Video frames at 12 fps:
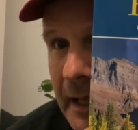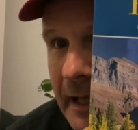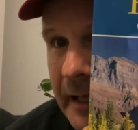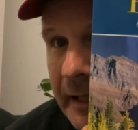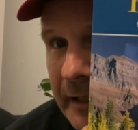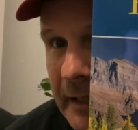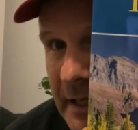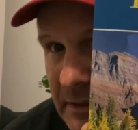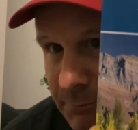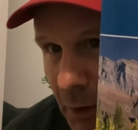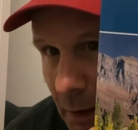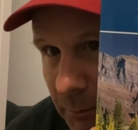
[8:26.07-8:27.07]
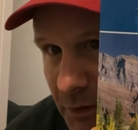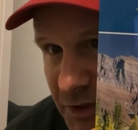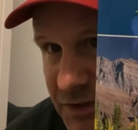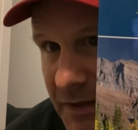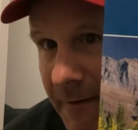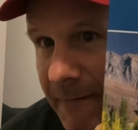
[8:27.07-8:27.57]
he has
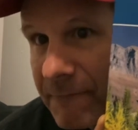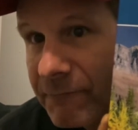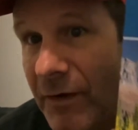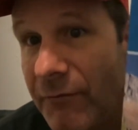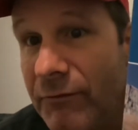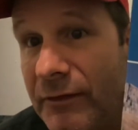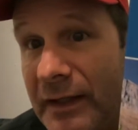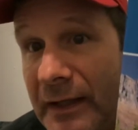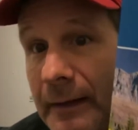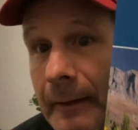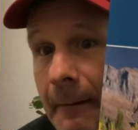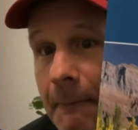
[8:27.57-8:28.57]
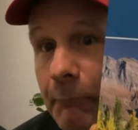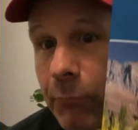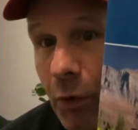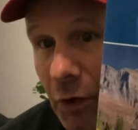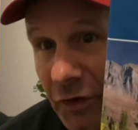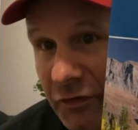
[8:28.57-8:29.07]
published 50
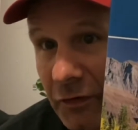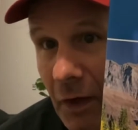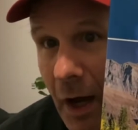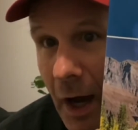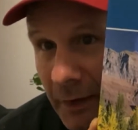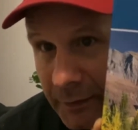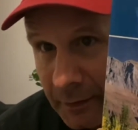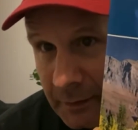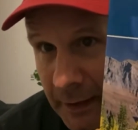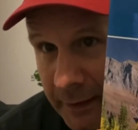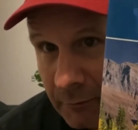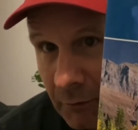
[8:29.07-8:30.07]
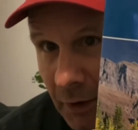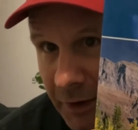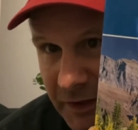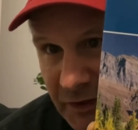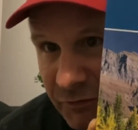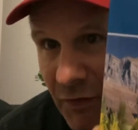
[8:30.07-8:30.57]
books on the Canadian
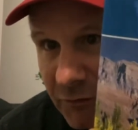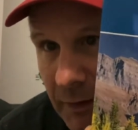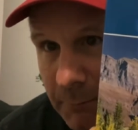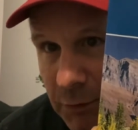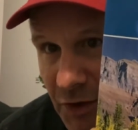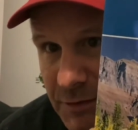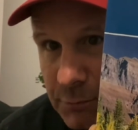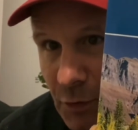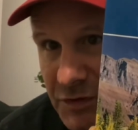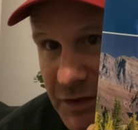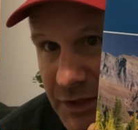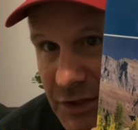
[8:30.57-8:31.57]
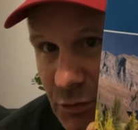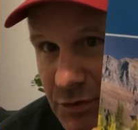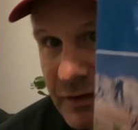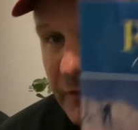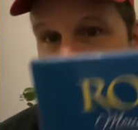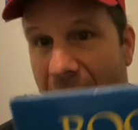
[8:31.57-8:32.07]
Rockies, 50 plus books, and this was
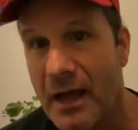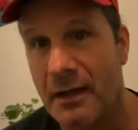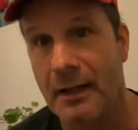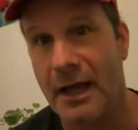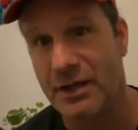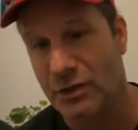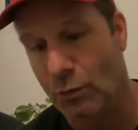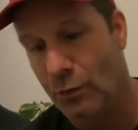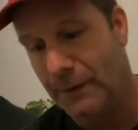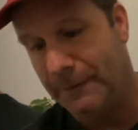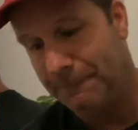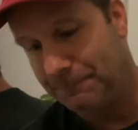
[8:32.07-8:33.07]
the last one.